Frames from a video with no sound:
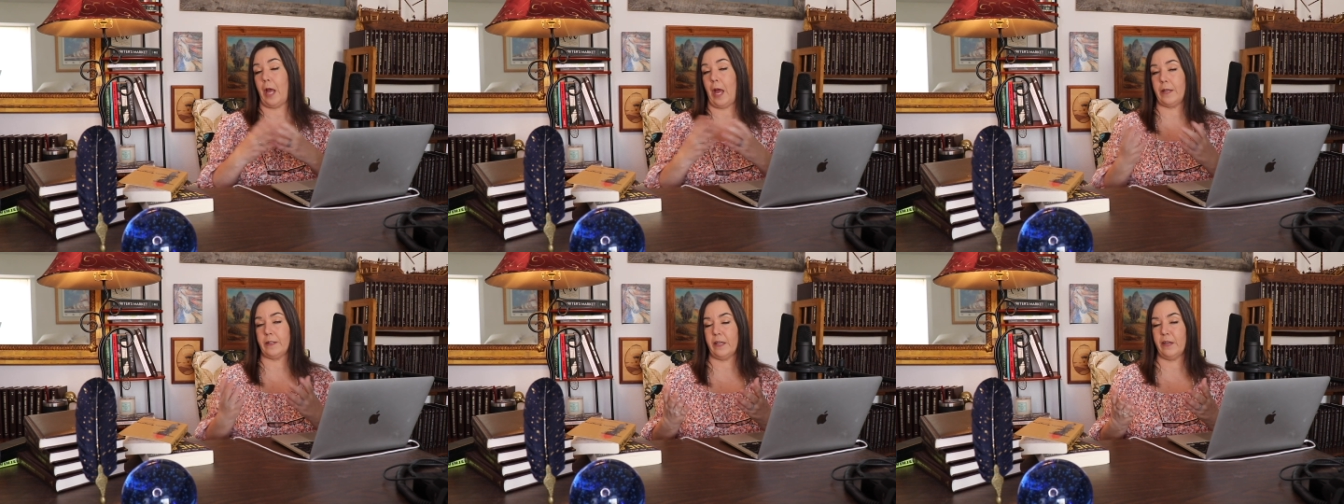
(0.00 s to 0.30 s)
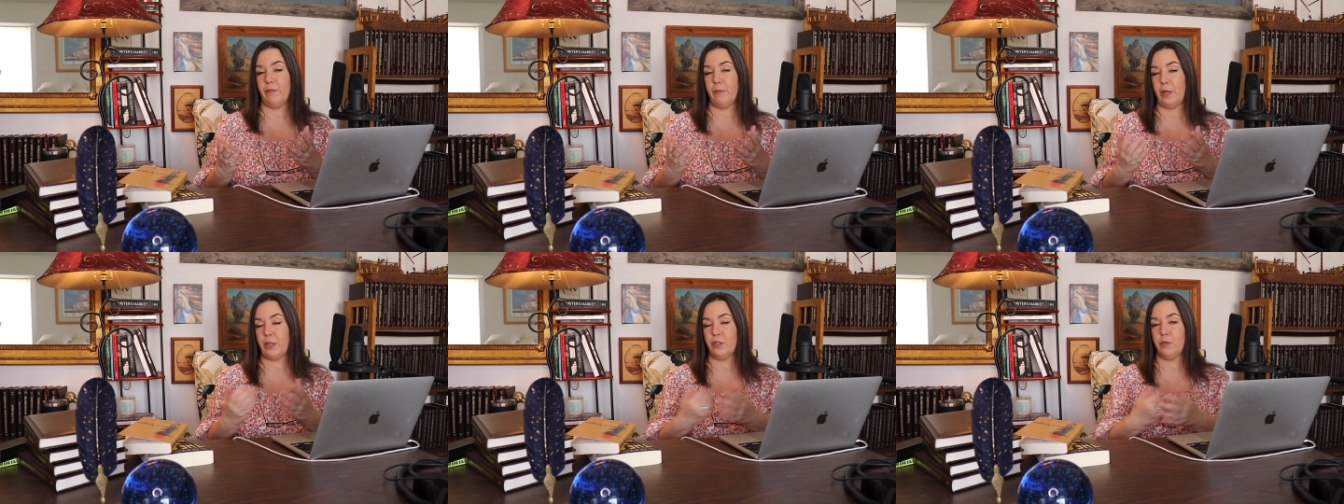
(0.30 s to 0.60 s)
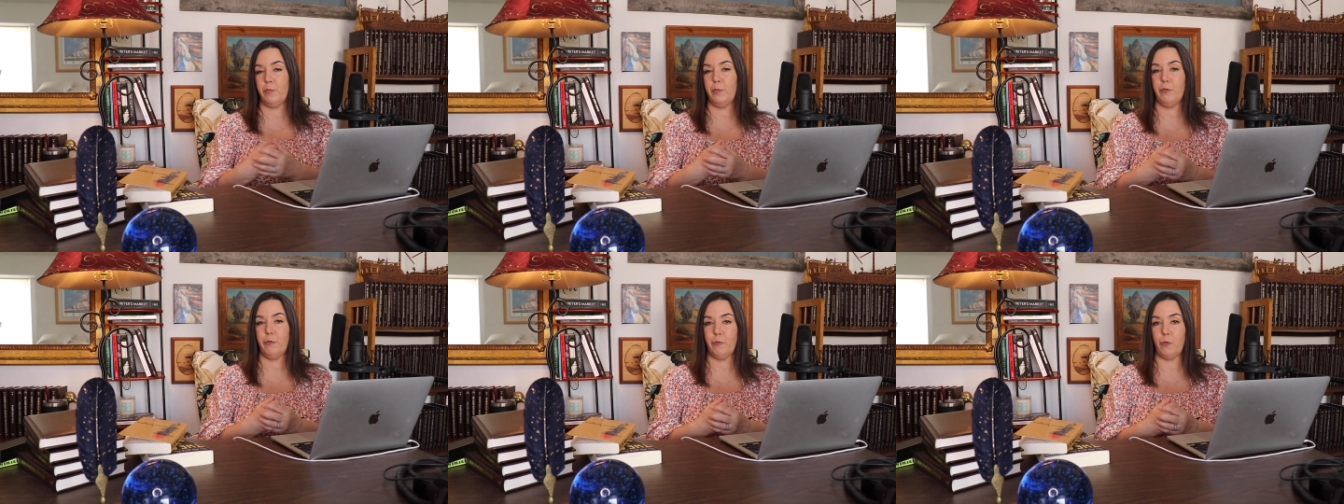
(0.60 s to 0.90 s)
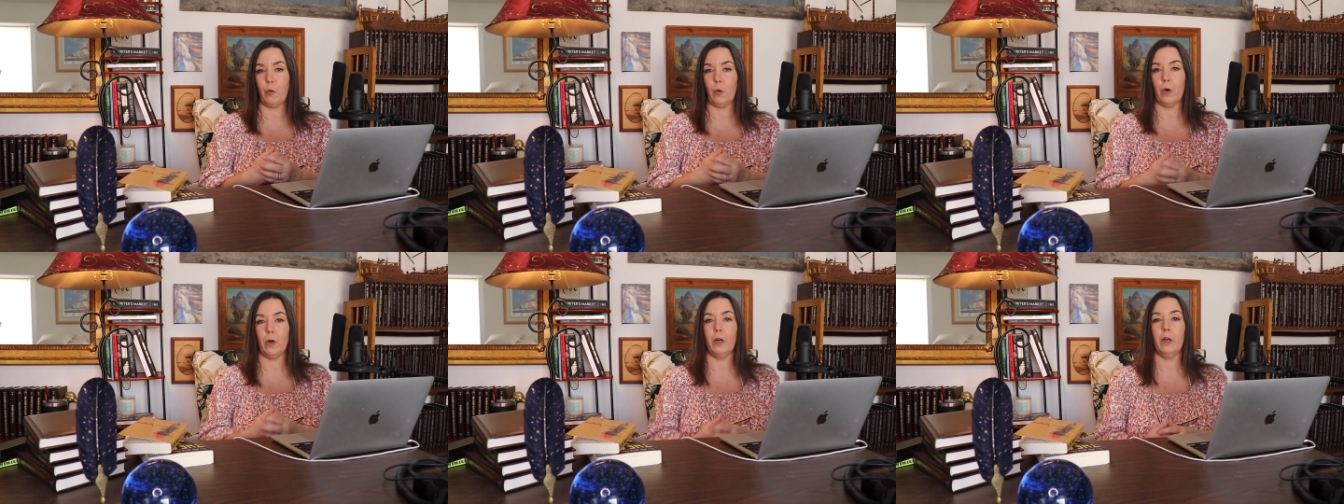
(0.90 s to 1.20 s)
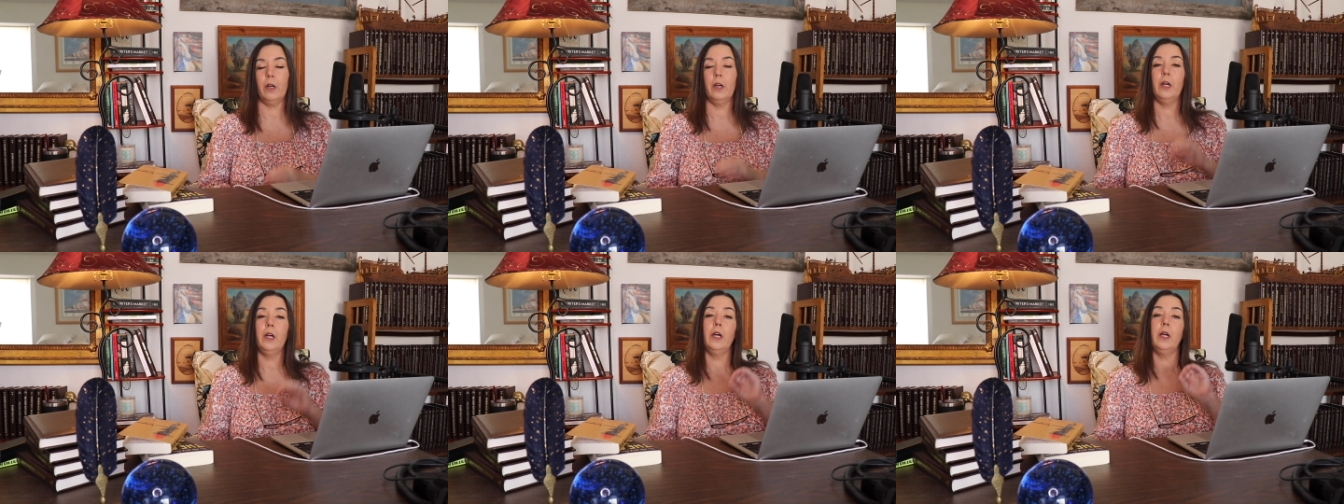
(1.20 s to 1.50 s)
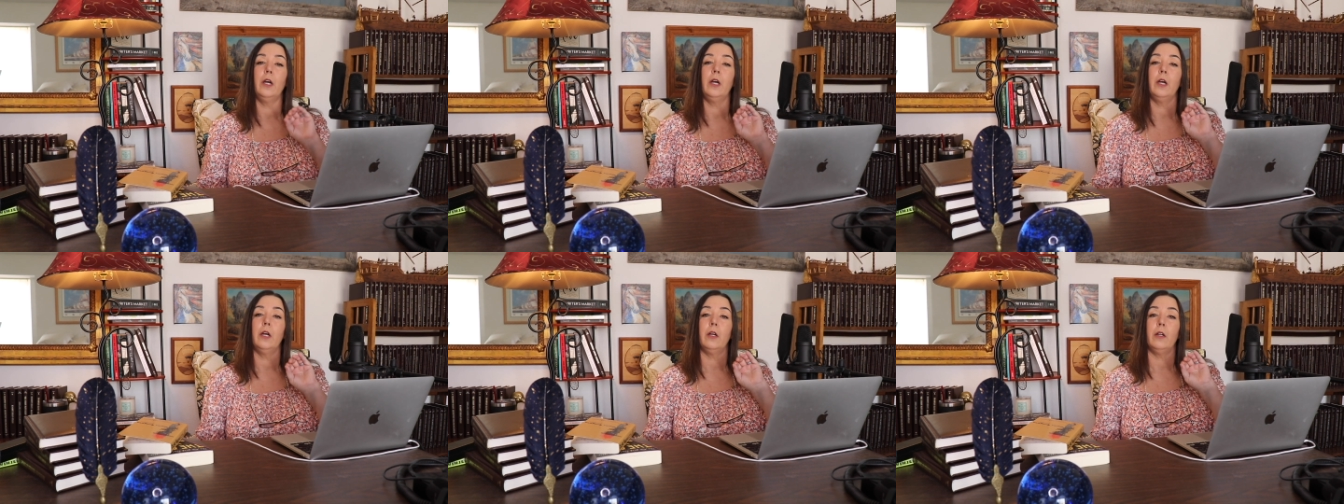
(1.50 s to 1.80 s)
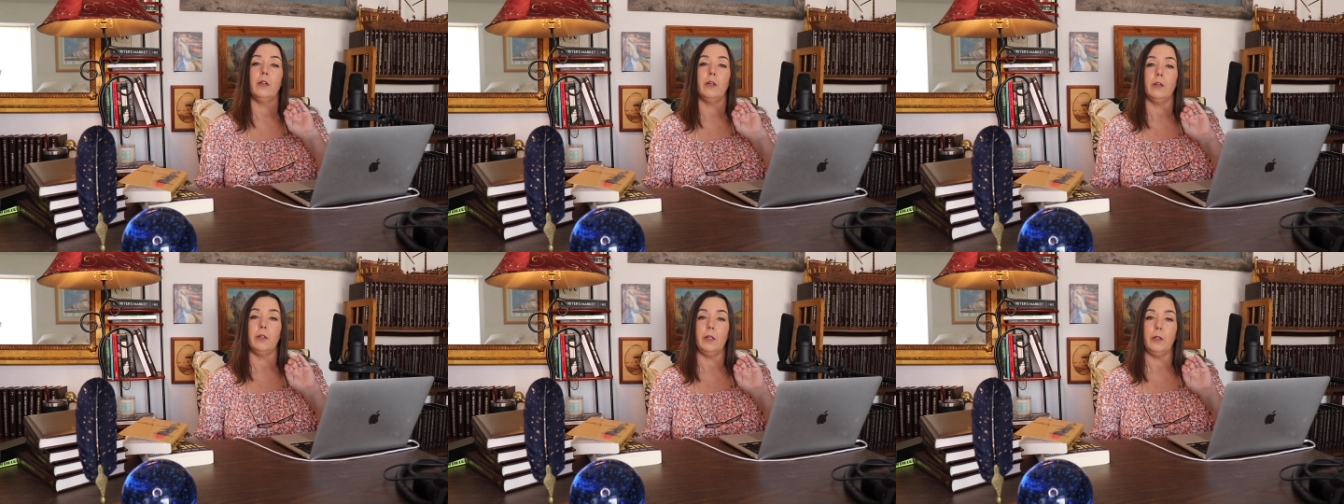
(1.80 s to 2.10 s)
as I've mentioned before,
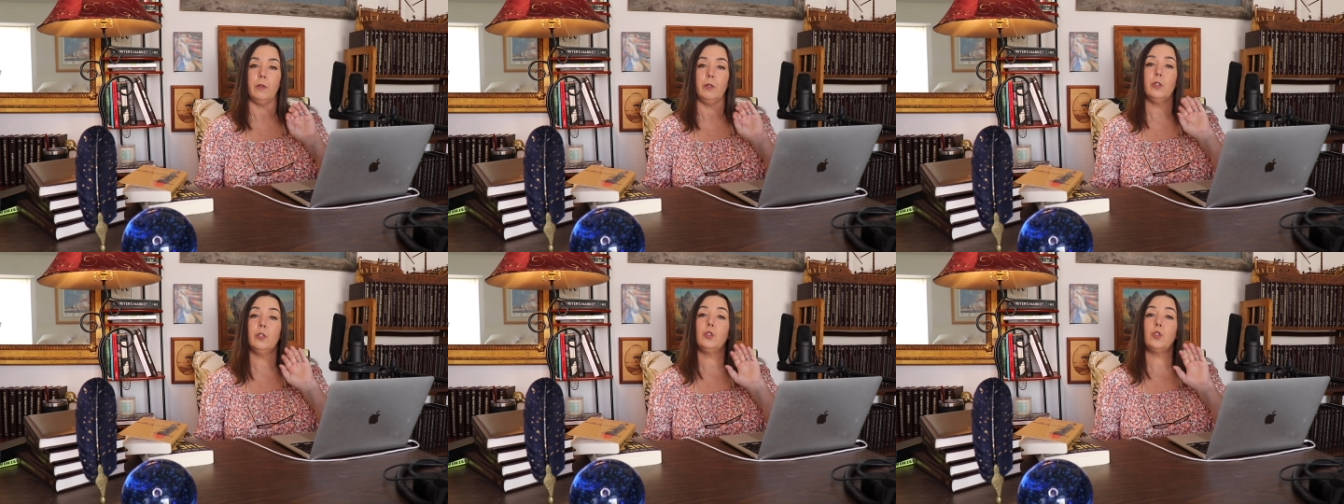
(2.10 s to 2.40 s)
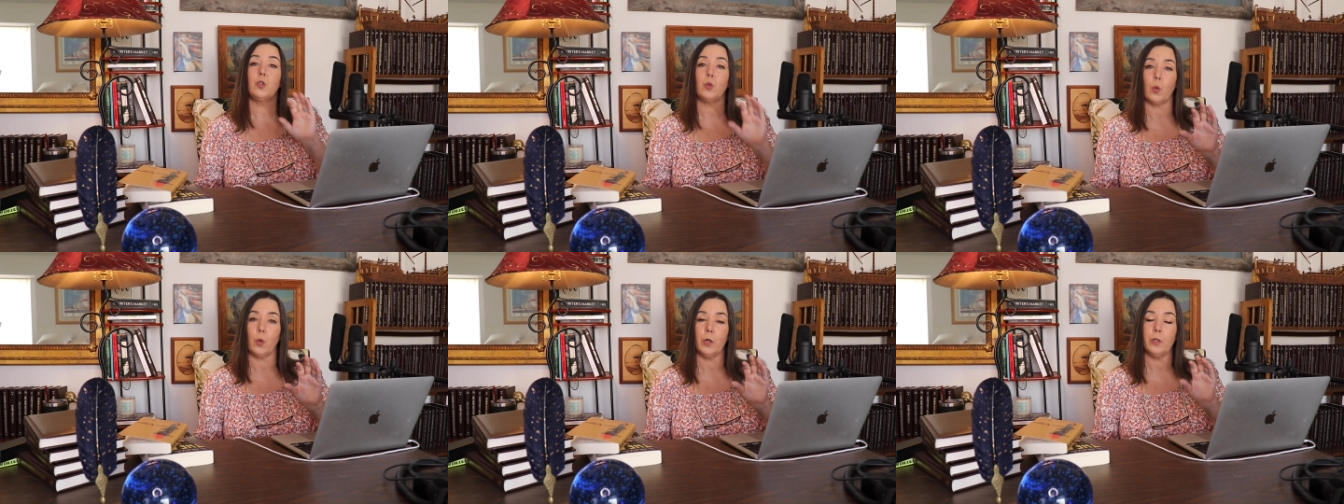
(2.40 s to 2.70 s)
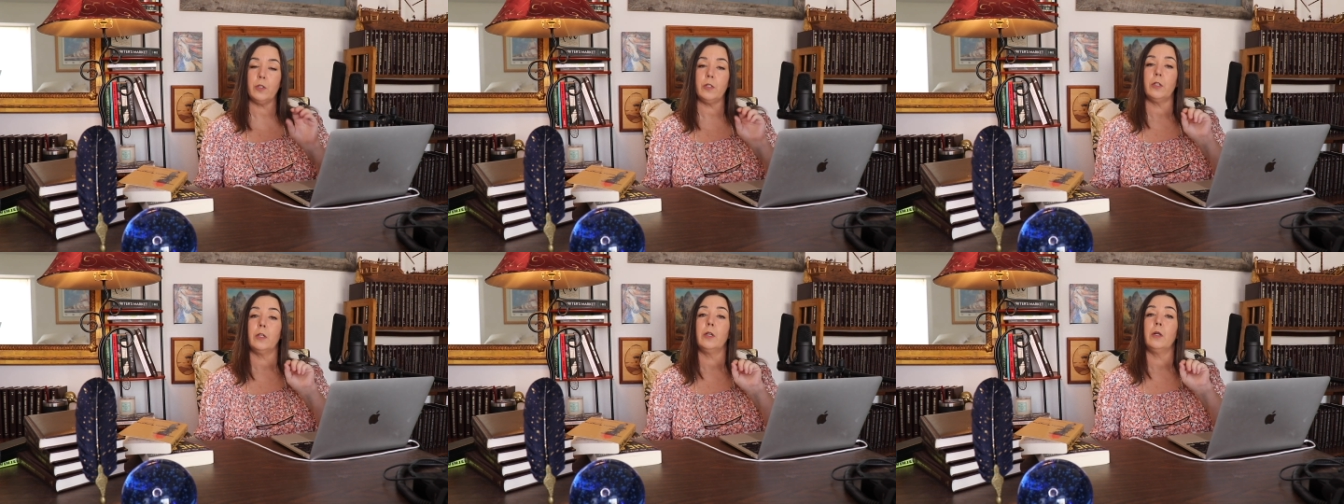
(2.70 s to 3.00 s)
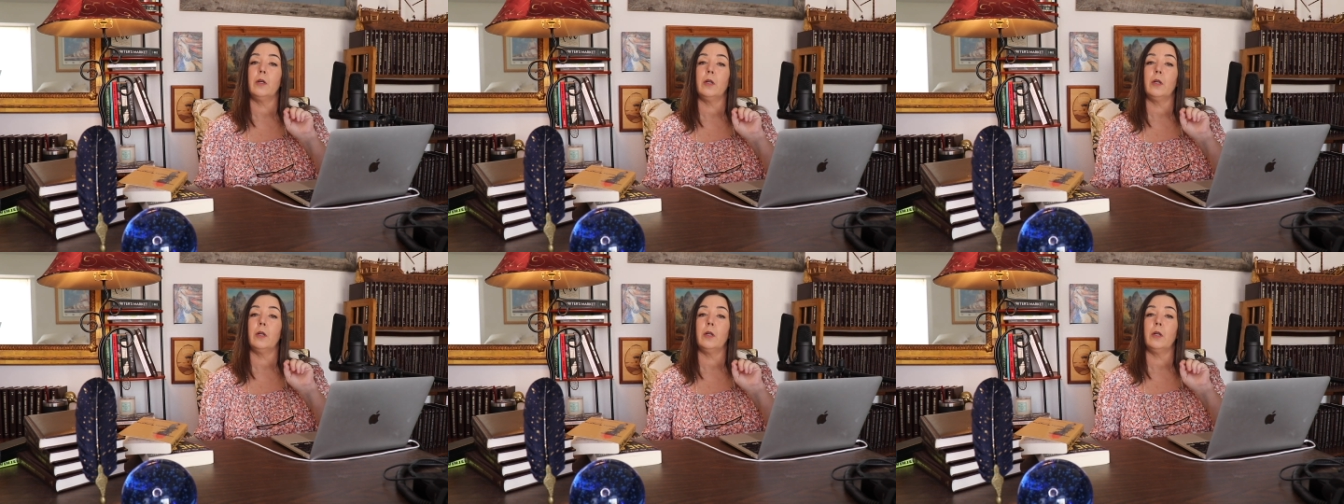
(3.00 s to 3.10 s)
short